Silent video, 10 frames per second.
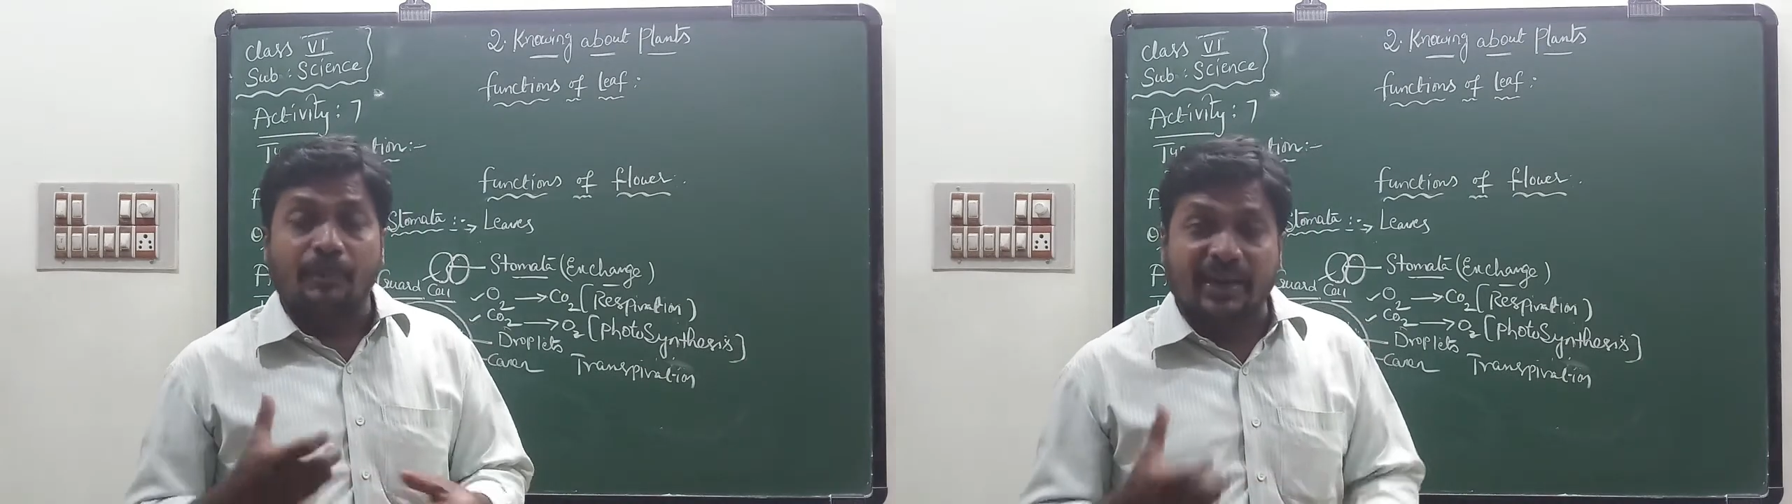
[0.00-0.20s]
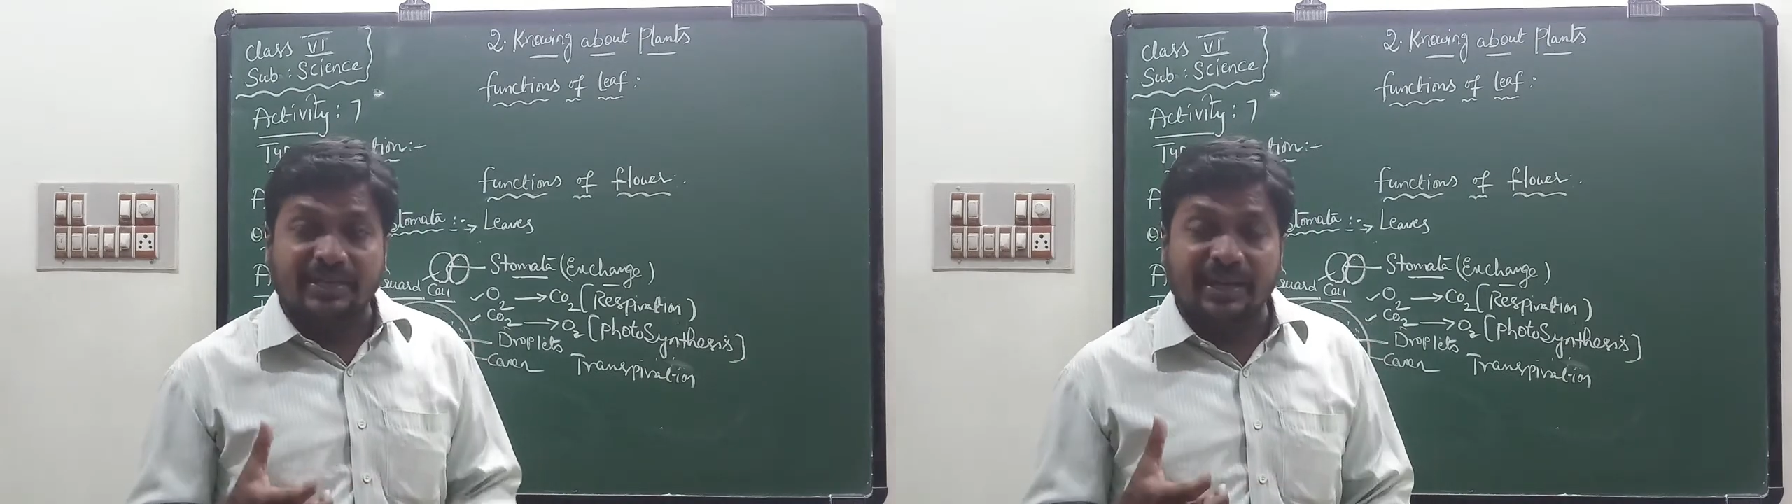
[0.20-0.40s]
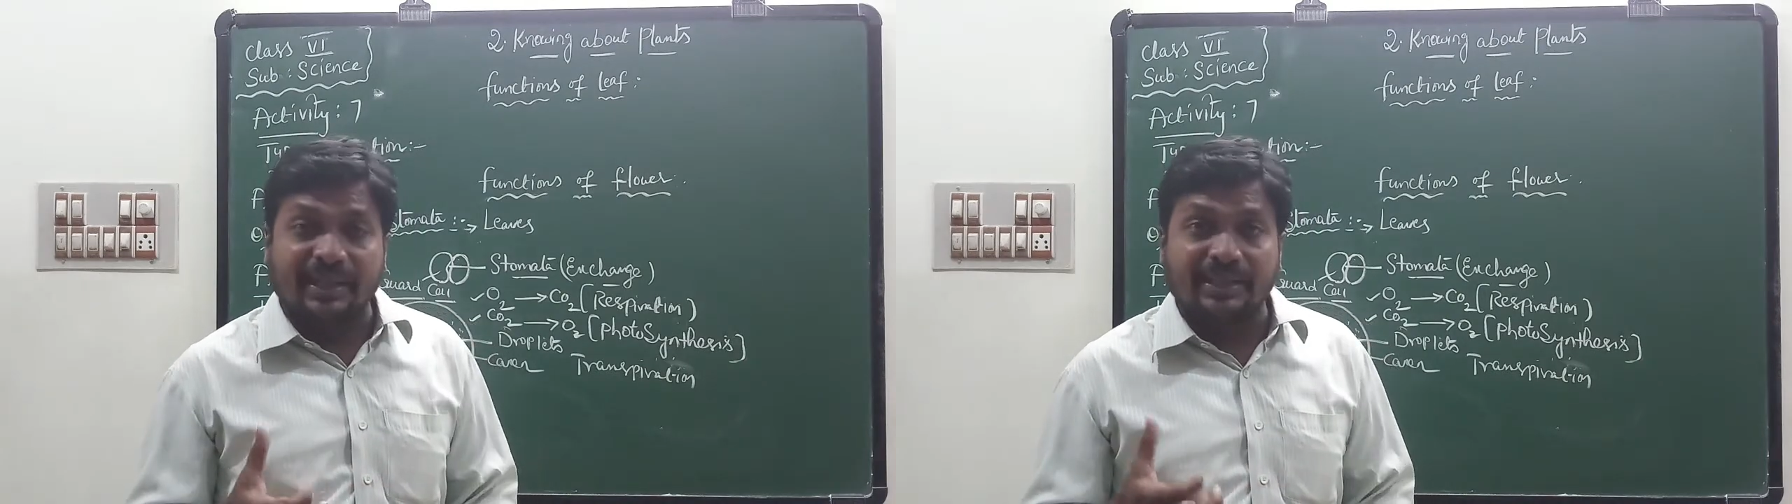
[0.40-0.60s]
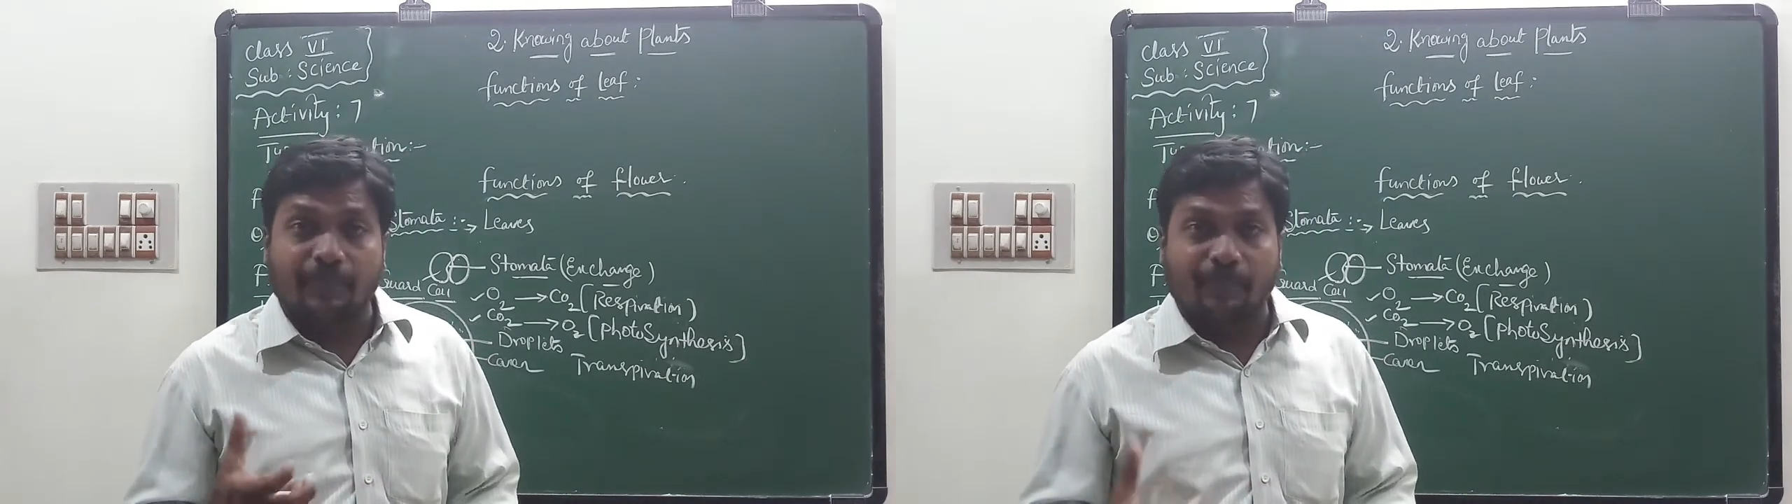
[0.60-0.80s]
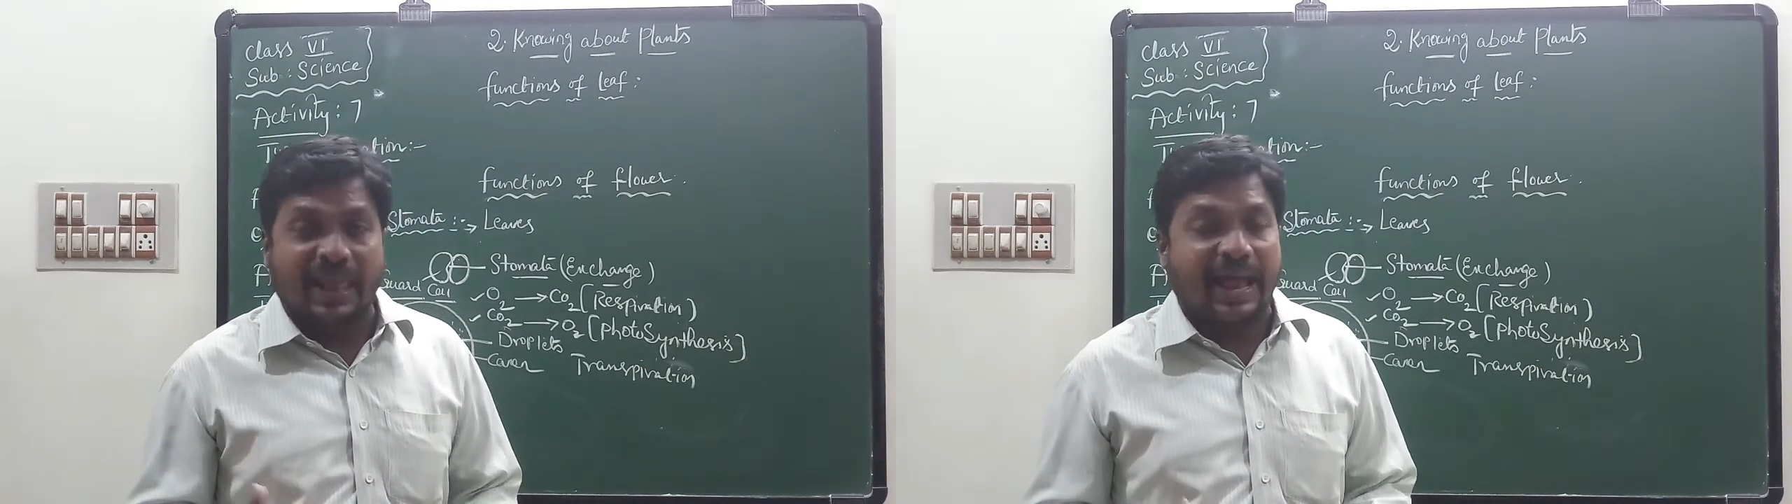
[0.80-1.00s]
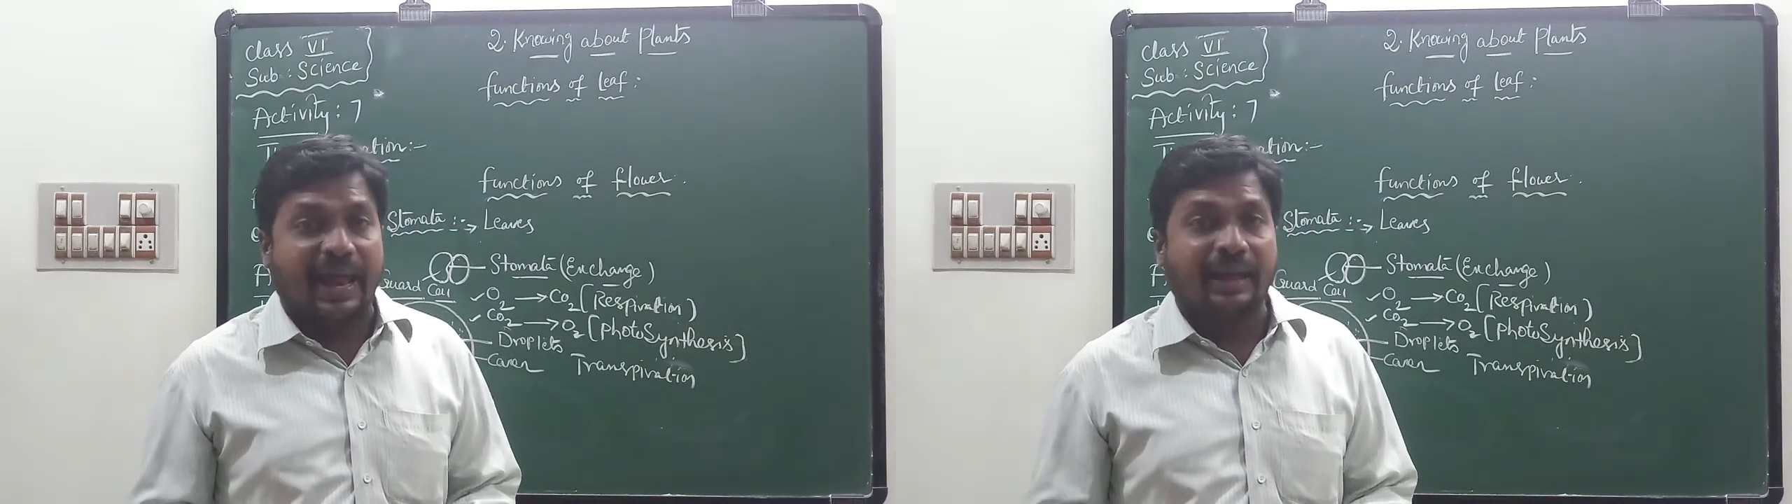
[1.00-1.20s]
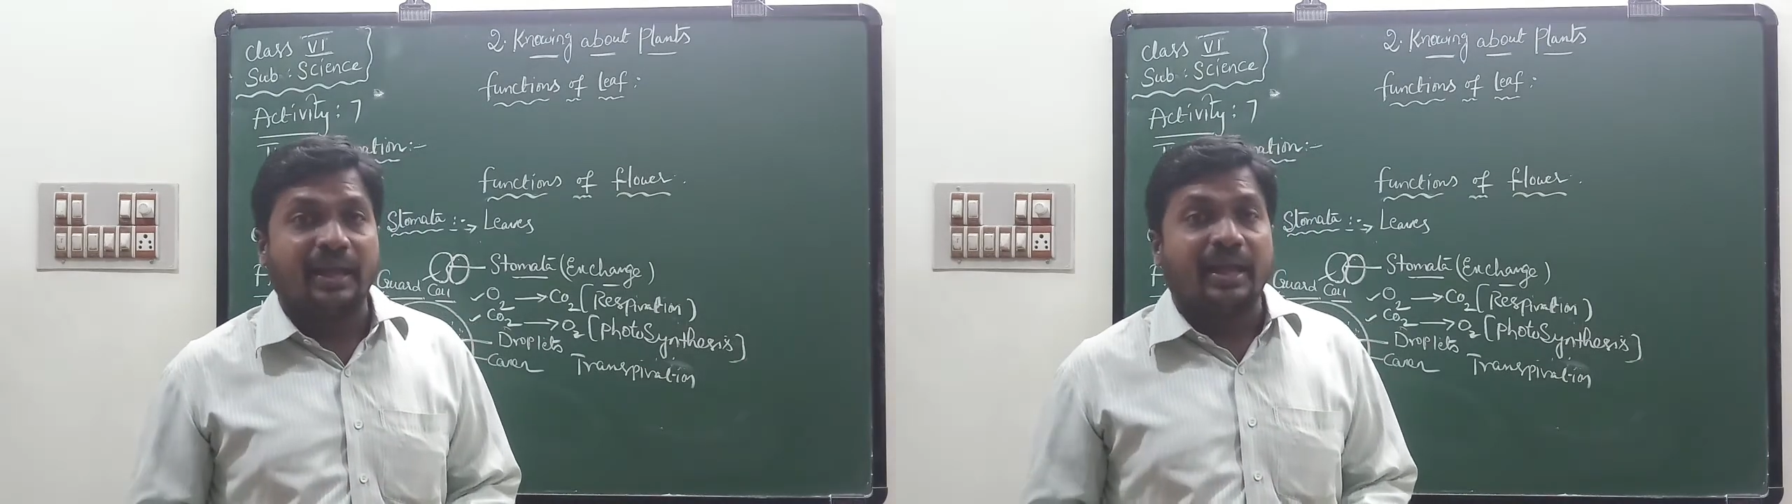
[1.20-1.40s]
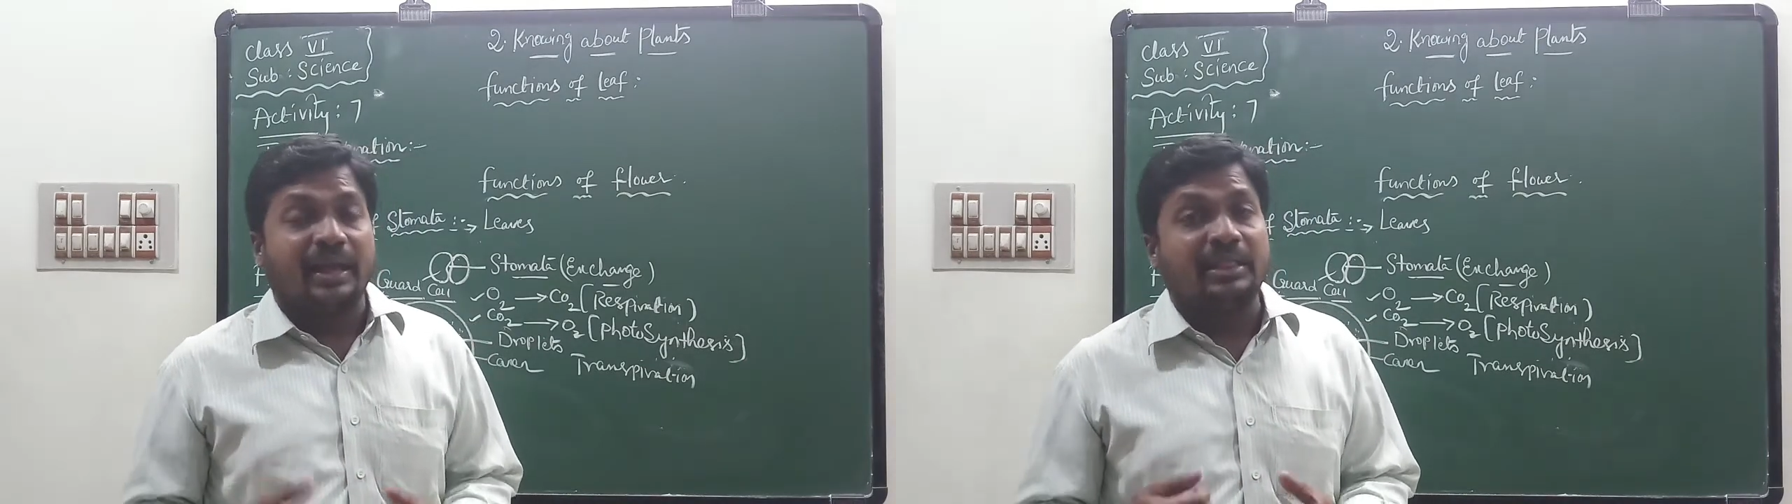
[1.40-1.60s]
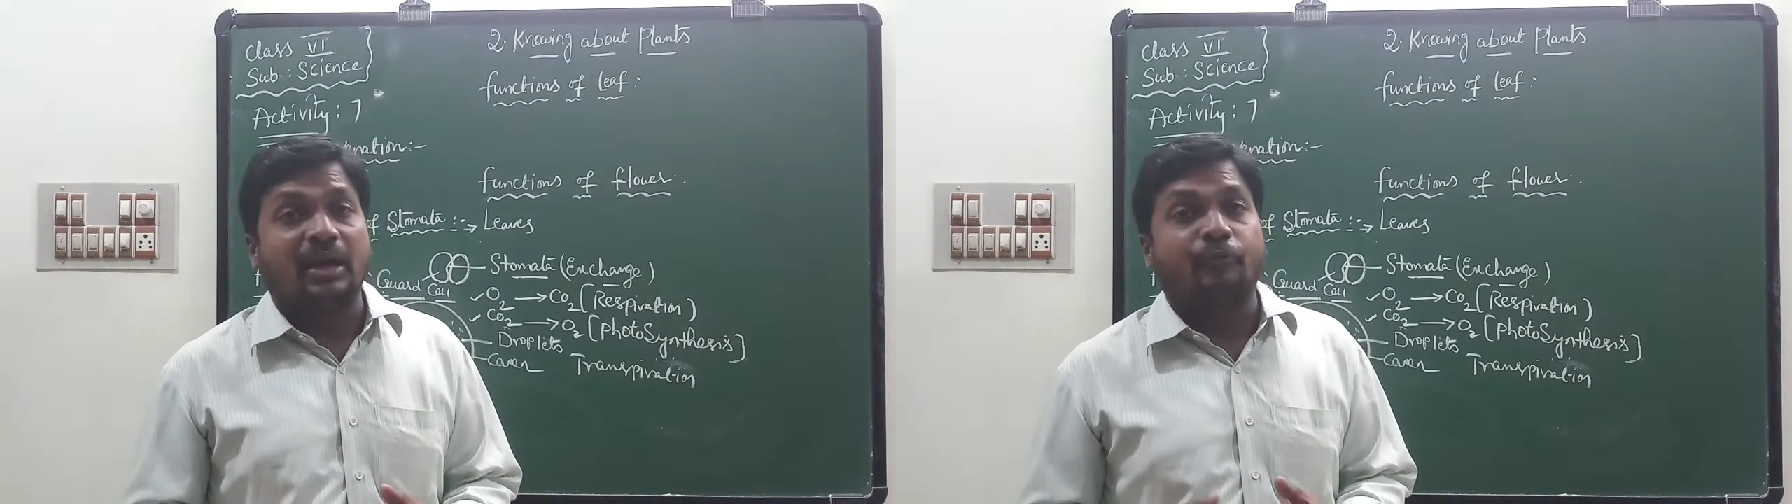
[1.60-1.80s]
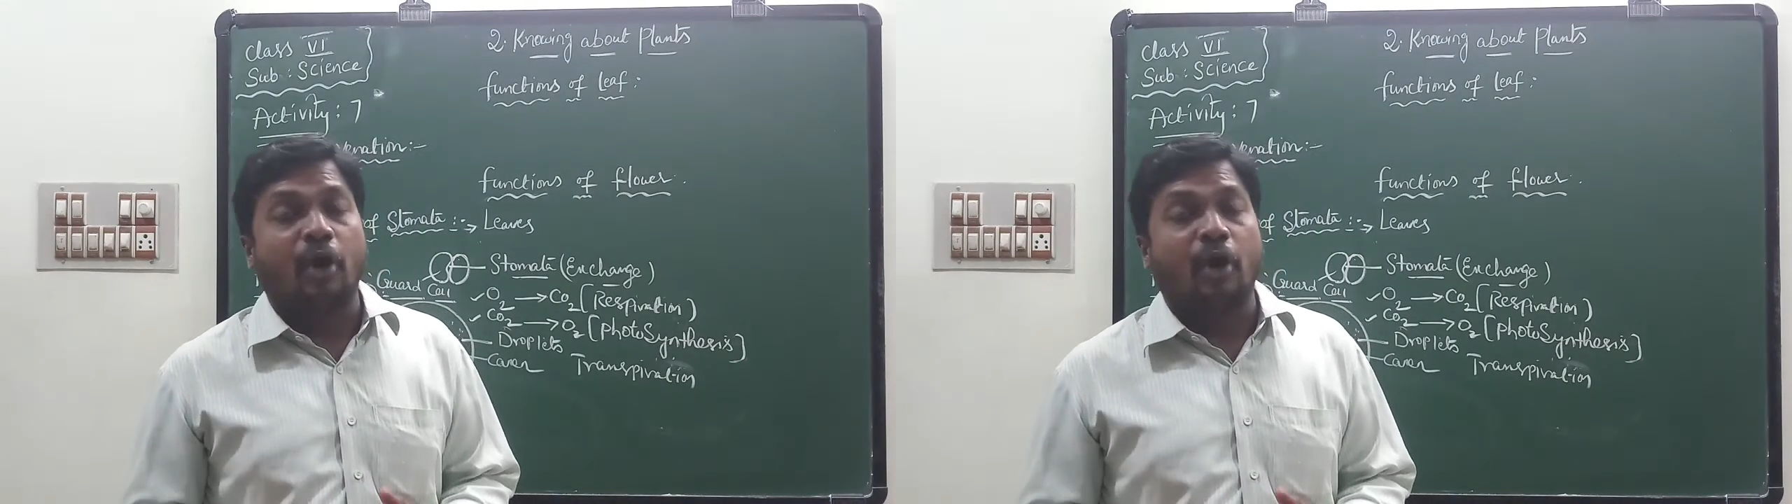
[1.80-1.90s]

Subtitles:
present in the plant in the